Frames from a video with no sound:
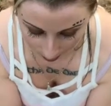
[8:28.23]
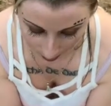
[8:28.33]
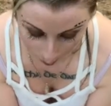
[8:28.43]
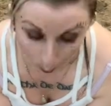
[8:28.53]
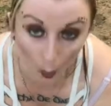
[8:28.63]
in
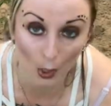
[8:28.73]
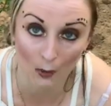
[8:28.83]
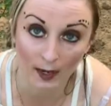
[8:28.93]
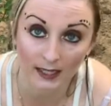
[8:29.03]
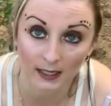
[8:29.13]
the bowl
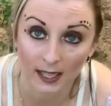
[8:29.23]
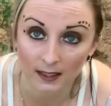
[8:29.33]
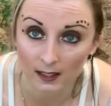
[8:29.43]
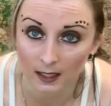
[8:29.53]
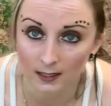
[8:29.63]
already
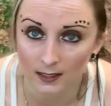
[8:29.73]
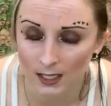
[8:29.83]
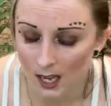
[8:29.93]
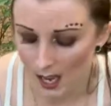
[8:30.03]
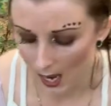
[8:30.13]
like this,
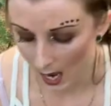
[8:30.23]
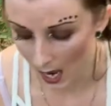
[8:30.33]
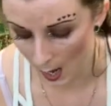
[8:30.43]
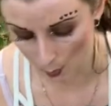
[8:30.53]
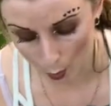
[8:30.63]

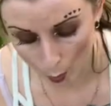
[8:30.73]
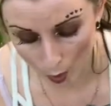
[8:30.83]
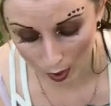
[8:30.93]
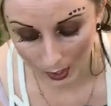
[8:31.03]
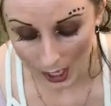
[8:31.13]

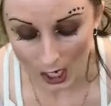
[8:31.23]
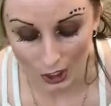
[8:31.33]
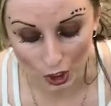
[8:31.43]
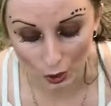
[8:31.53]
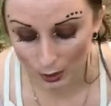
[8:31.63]
or
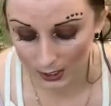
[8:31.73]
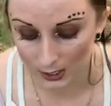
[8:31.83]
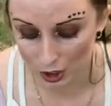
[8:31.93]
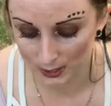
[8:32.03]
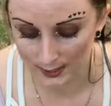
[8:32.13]
you
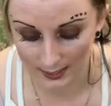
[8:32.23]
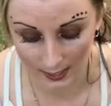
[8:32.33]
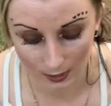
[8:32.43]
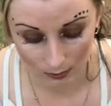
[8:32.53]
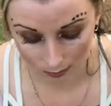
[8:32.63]
can just
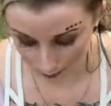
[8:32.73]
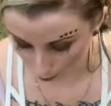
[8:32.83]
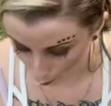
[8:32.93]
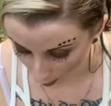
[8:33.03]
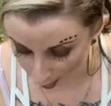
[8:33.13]
sit
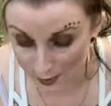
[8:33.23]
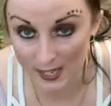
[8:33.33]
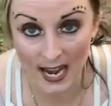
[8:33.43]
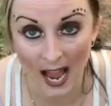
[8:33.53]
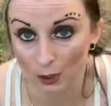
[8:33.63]
with
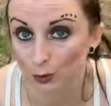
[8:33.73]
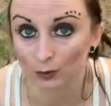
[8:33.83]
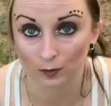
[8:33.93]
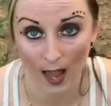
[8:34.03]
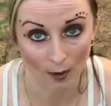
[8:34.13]
the actual
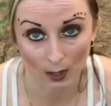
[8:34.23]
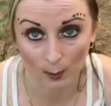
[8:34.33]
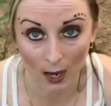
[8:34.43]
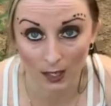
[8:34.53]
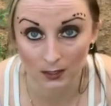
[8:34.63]
flower
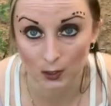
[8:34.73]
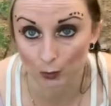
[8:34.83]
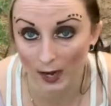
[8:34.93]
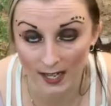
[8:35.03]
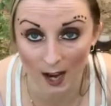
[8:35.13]
buds
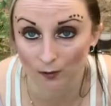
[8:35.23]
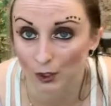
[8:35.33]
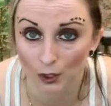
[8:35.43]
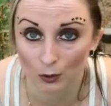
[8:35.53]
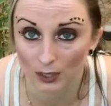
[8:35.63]
right after
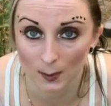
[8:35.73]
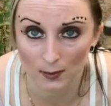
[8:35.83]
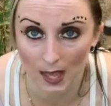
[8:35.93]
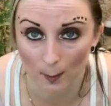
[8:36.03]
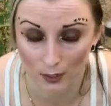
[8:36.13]
you clip
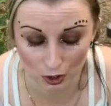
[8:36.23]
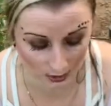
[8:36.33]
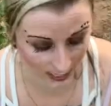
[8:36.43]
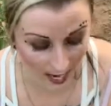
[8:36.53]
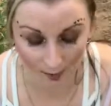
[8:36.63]
them and
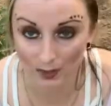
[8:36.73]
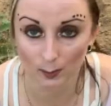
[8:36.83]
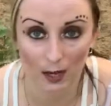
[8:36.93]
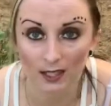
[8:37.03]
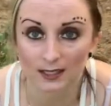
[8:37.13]
just have the
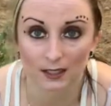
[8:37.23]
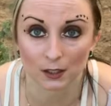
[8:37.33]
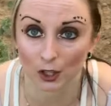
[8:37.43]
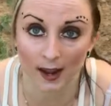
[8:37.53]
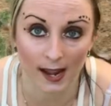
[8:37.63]
buds in
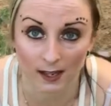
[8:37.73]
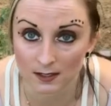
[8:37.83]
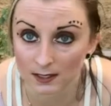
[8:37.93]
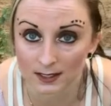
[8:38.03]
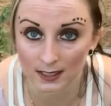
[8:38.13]
your hand
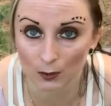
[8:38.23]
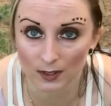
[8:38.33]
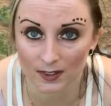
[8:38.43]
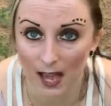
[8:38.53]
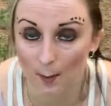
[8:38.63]
and sit
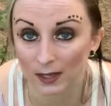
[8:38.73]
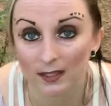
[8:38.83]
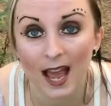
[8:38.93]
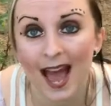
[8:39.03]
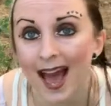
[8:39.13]
with them
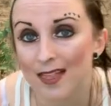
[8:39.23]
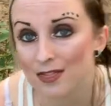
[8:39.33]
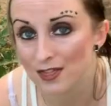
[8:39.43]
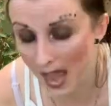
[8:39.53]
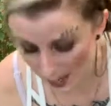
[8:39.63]

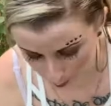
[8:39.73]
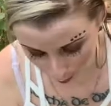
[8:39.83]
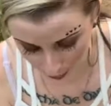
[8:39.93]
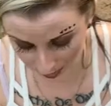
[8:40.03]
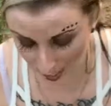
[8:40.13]
and then
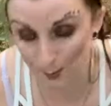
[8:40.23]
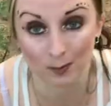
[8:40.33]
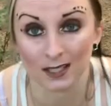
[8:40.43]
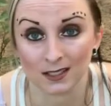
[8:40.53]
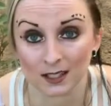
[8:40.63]
put them
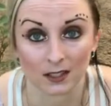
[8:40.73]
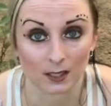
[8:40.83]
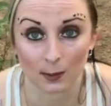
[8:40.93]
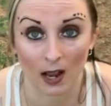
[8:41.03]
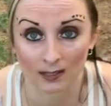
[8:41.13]
into this
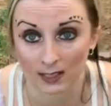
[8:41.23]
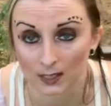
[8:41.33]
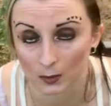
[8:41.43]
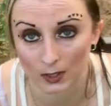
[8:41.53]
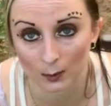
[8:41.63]
process
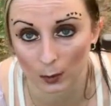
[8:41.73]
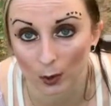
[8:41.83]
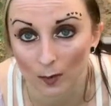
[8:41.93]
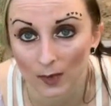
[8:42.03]
with the bowl.